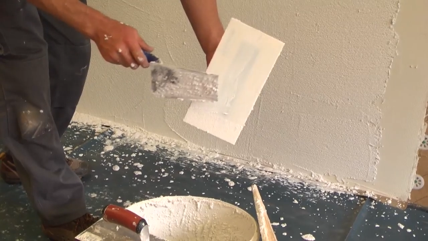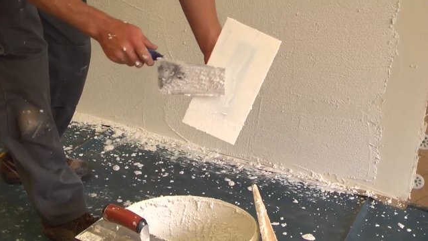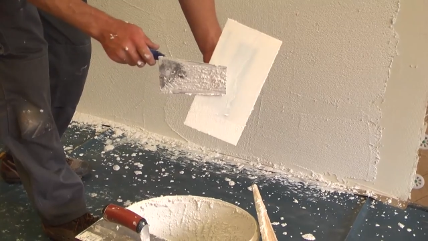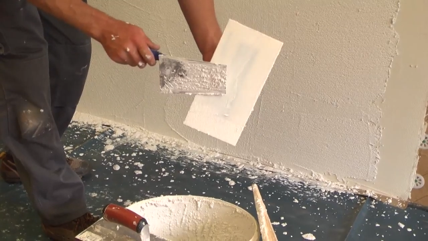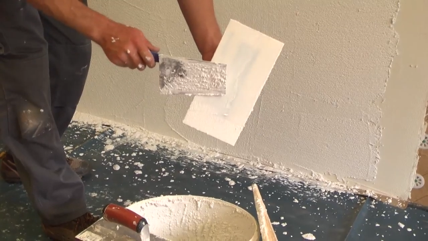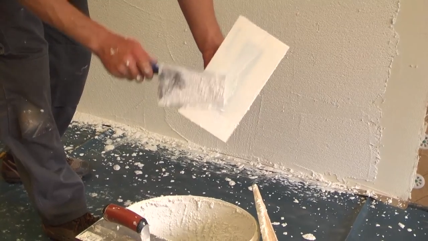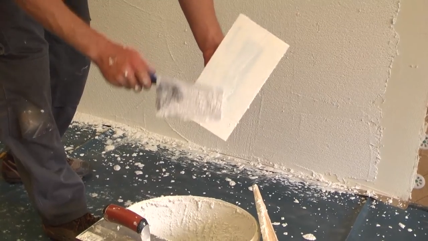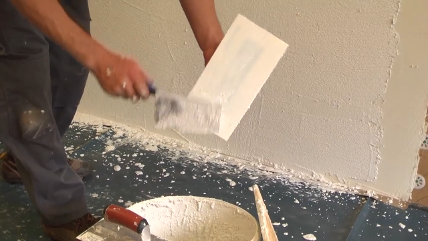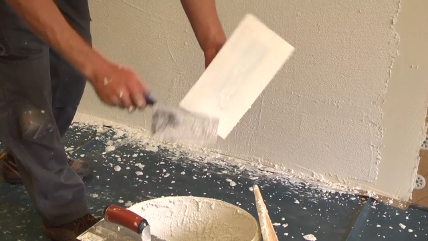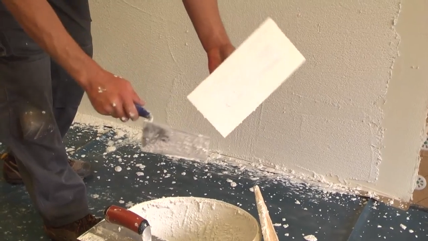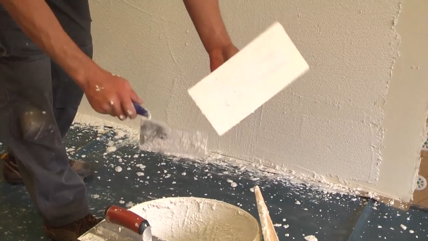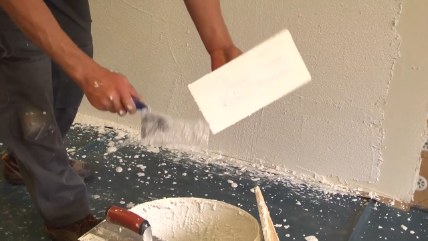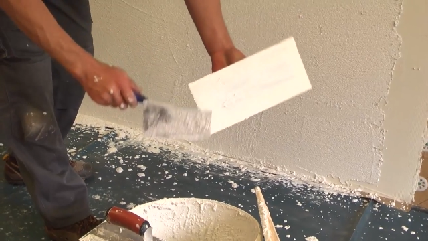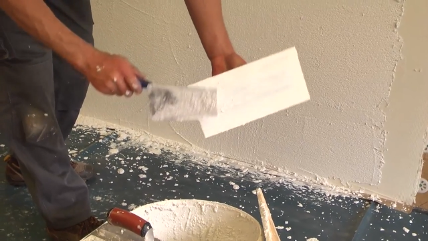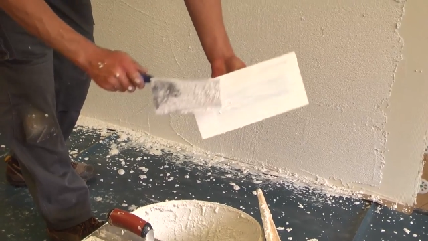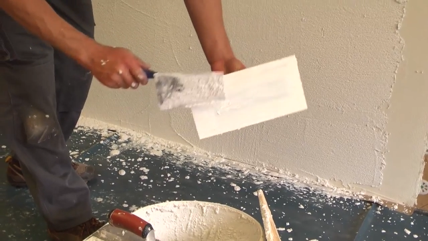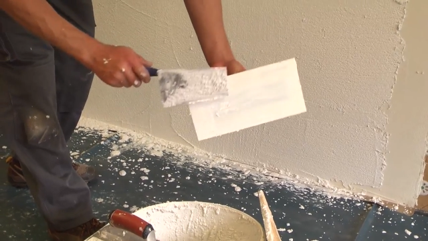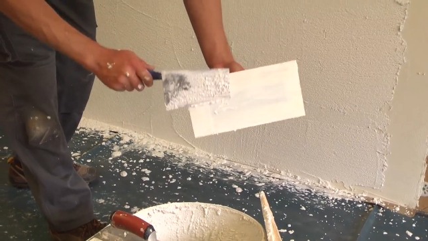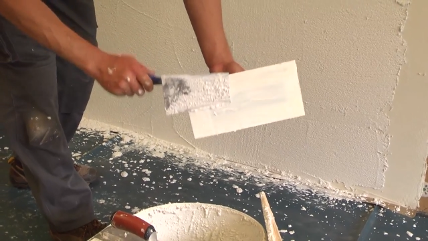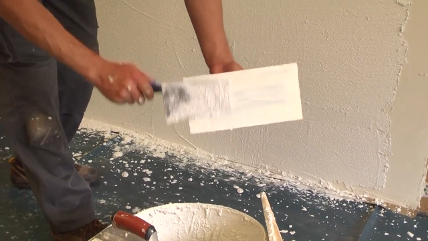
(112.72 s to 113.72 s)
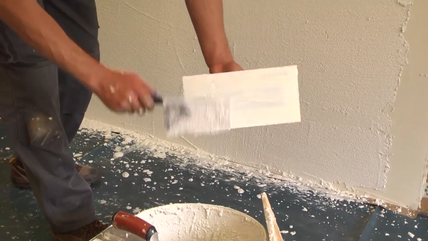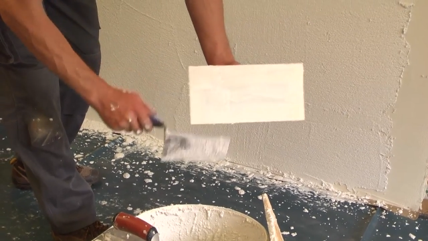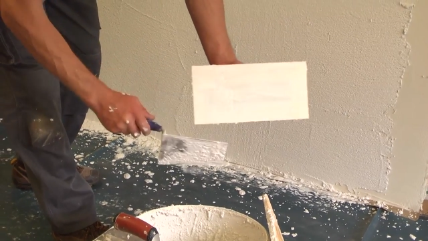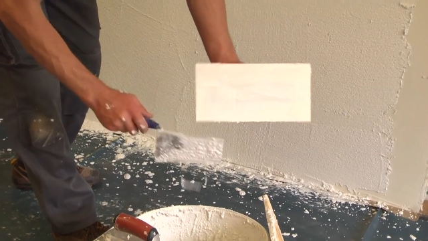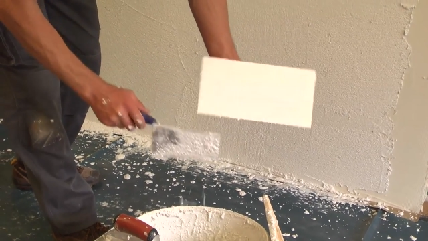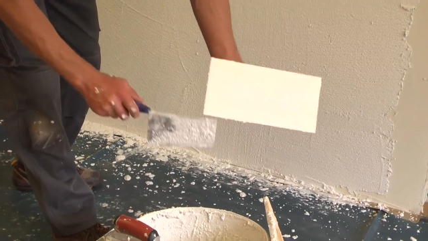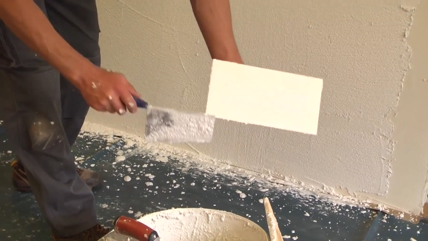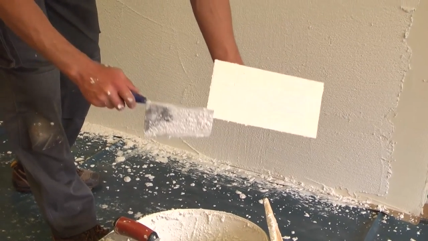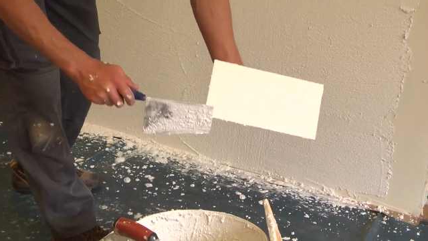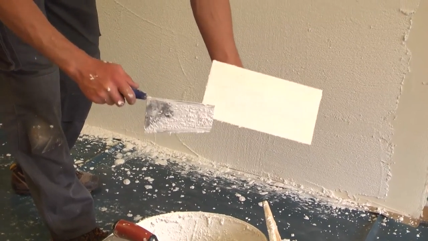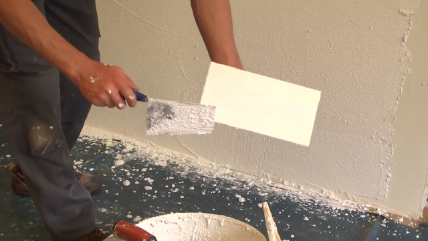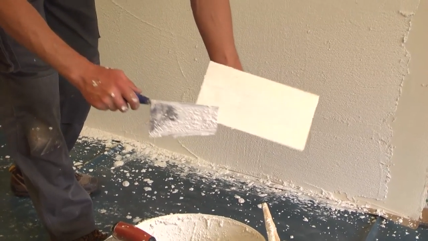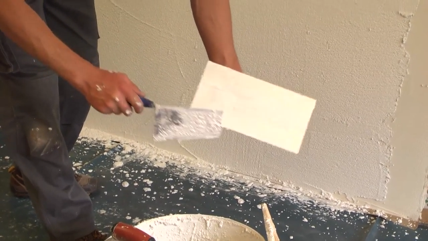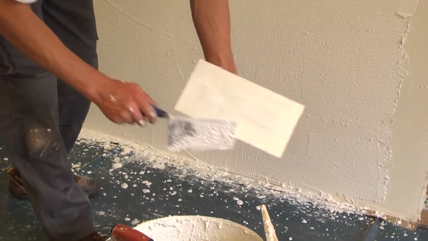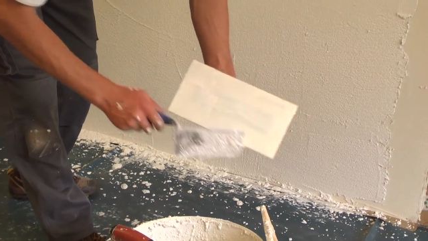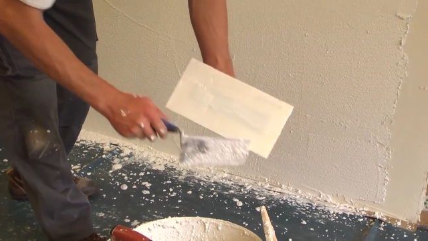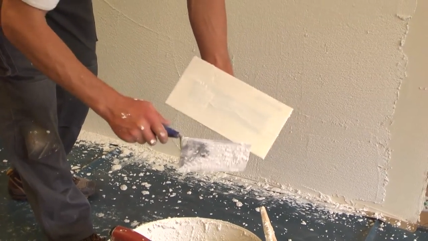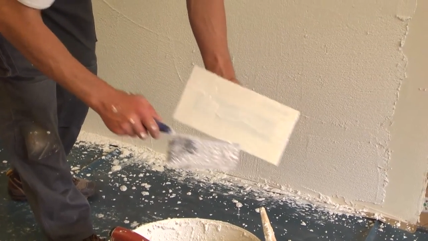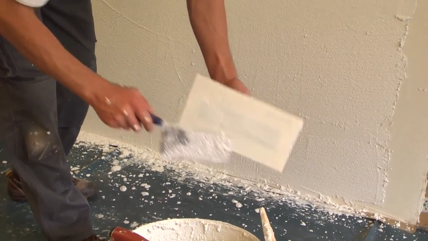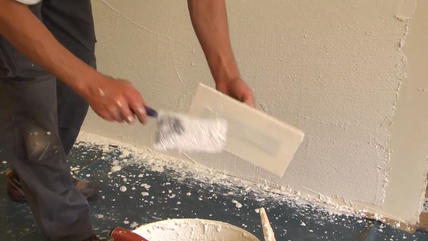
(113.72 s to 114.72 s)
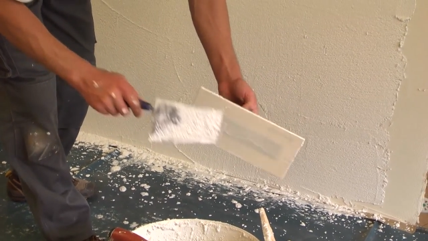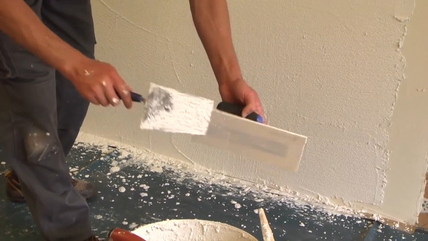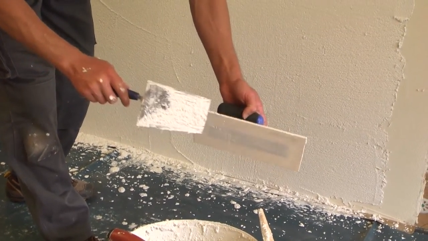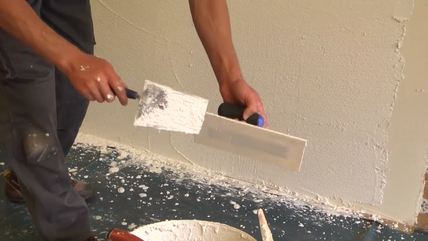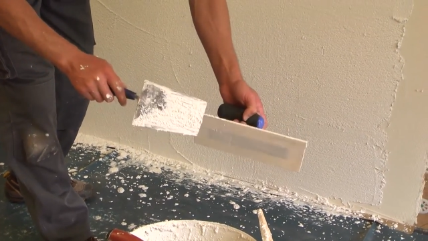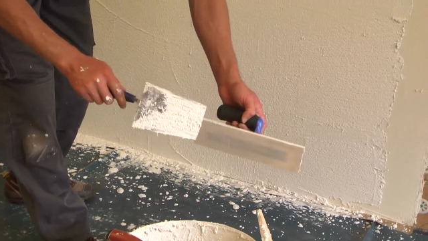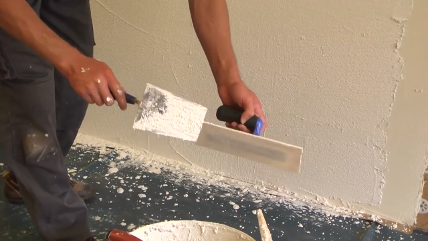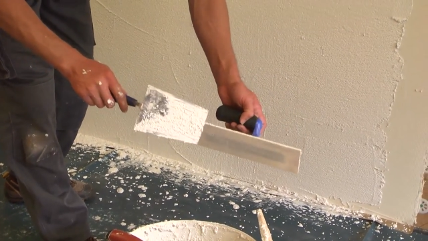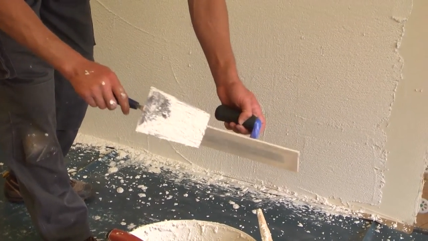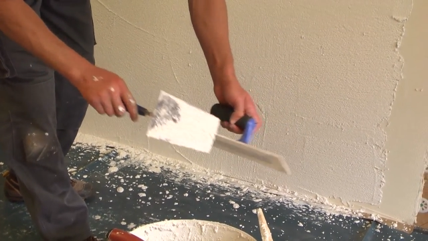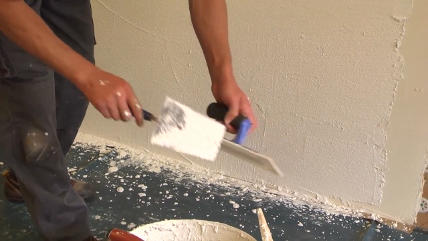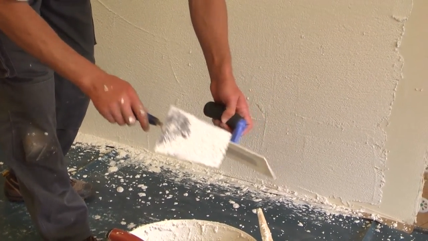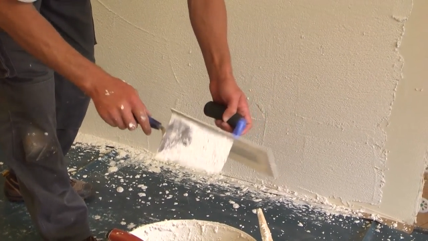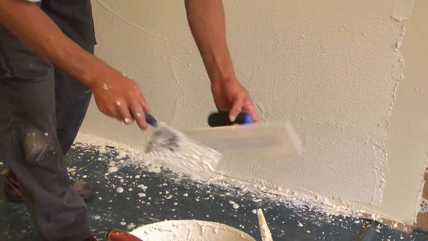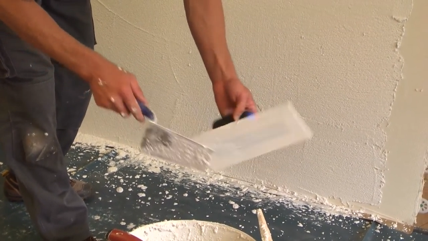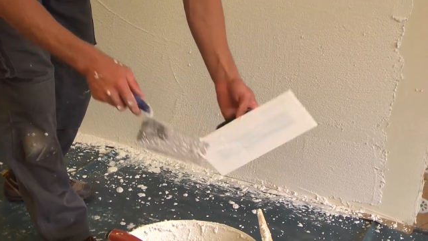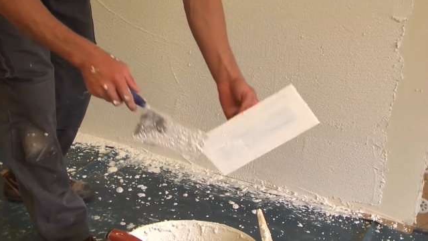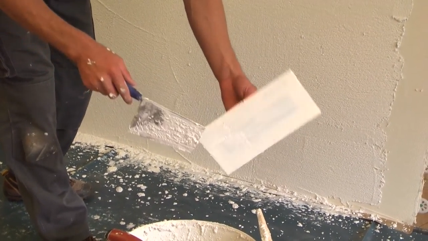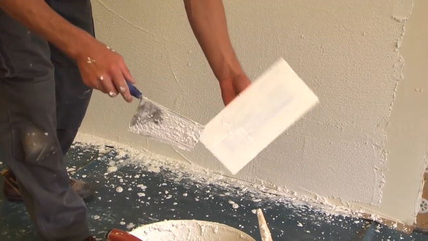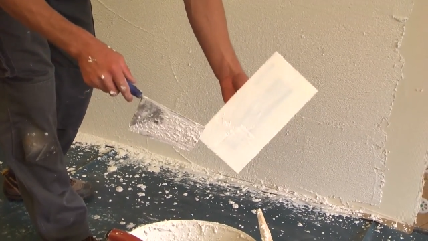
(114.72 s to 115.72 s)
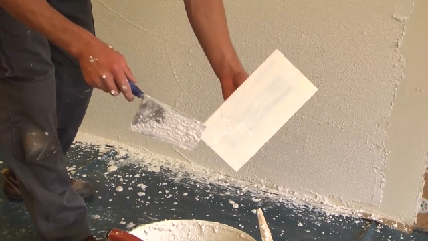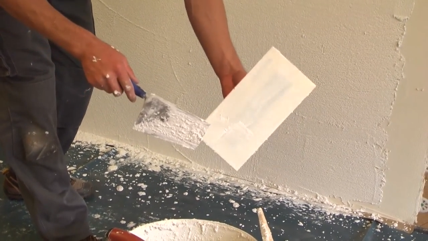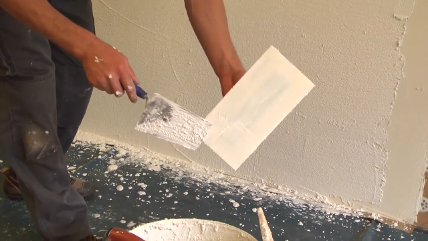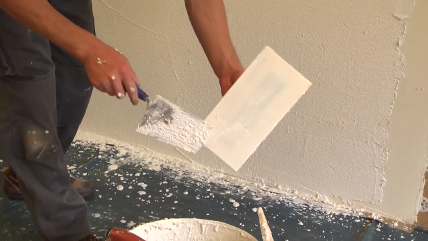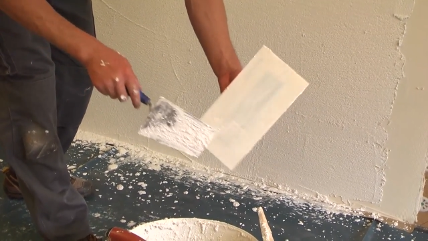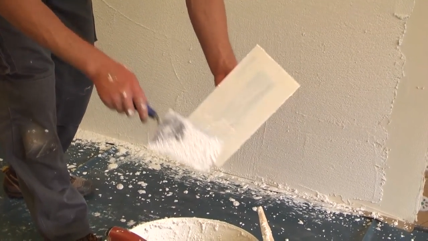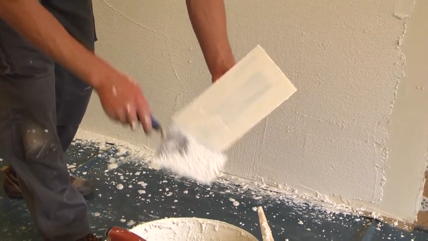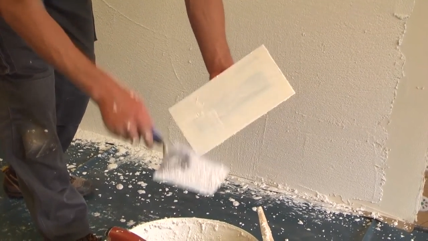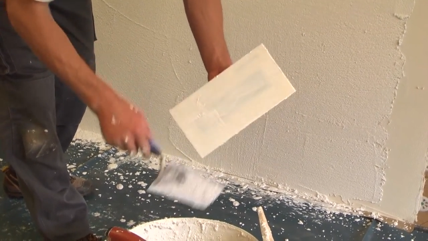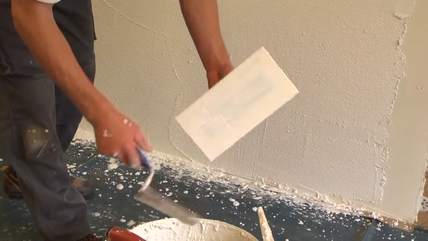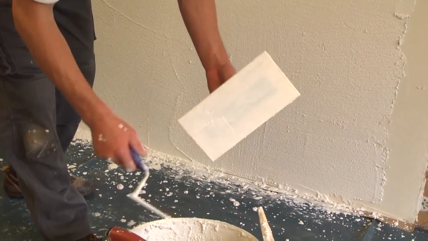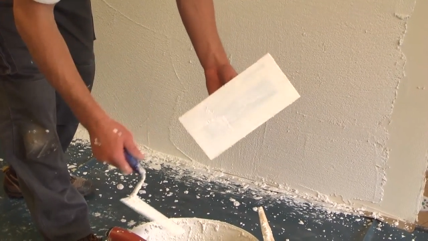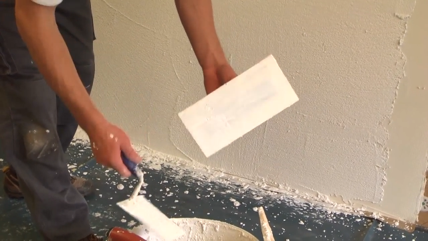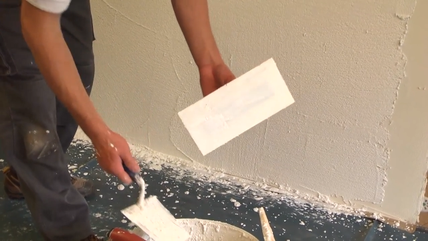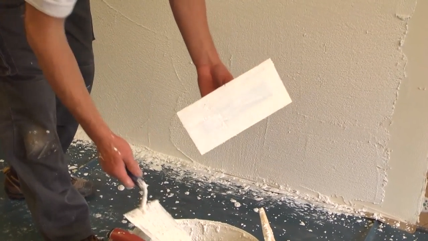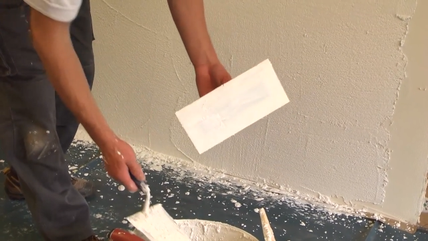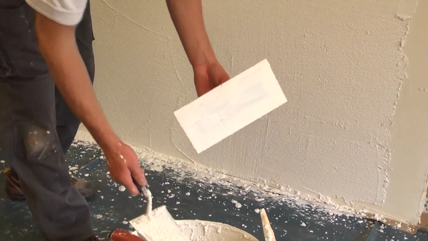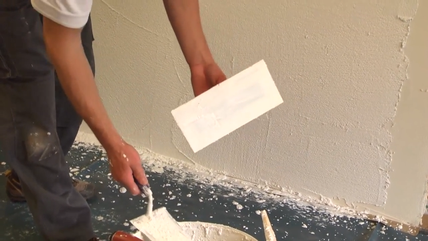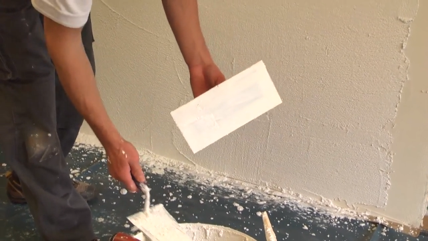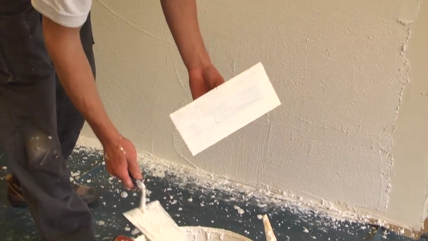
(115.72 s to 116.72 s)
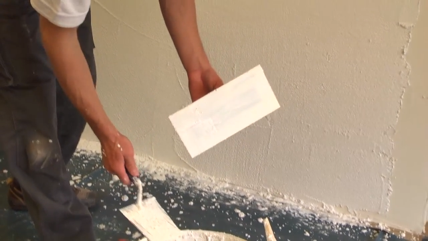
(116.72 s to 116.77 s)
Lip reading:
(no speaker visible)